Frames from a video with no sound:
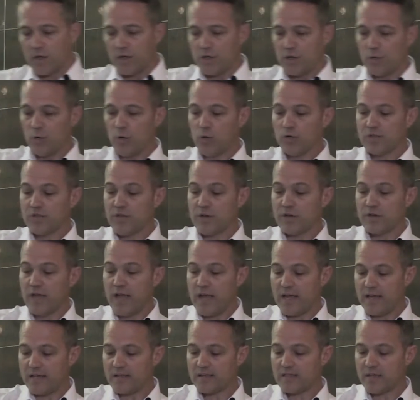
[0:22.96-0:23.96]
You also
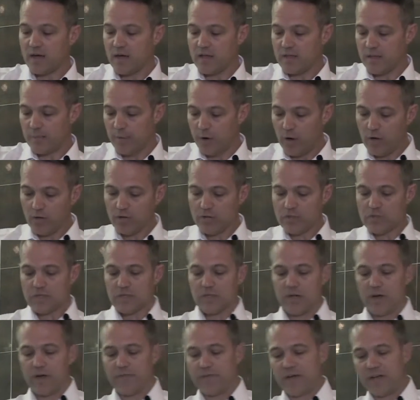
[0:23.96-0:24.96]
get inside the box
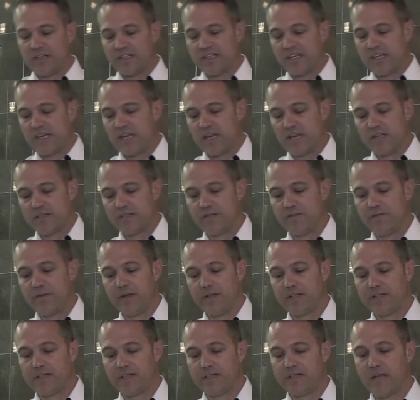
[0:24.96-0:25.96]
a fixing kit to
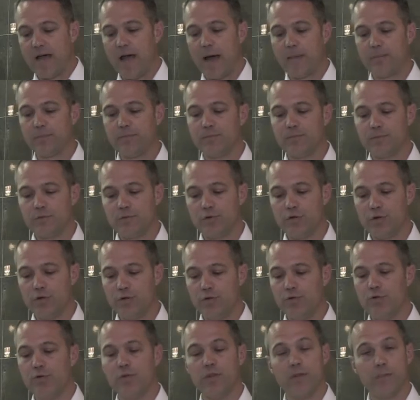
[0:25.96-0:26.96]
fix the tap
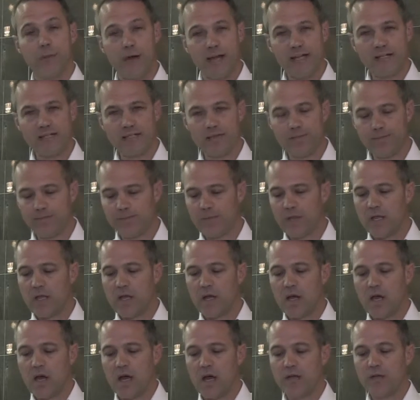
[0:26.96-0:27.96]
to the basin.
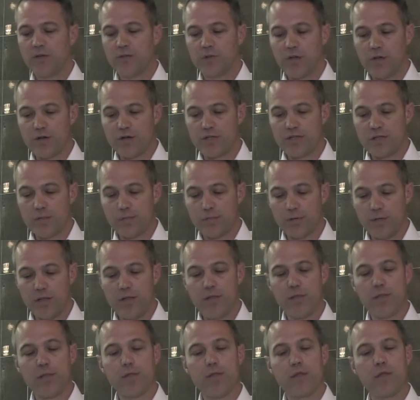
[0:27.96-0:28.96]
Uh, you'll notice a
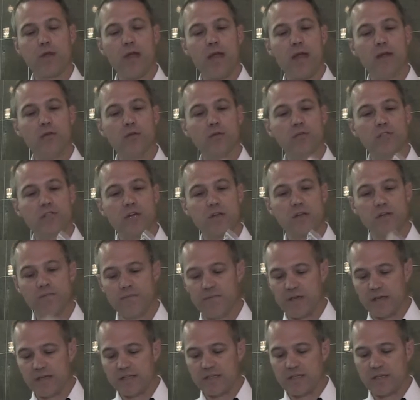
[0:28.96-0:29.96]
plinth and also the
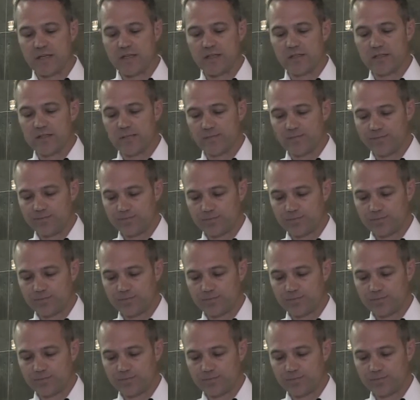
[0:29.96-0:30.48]
fixings.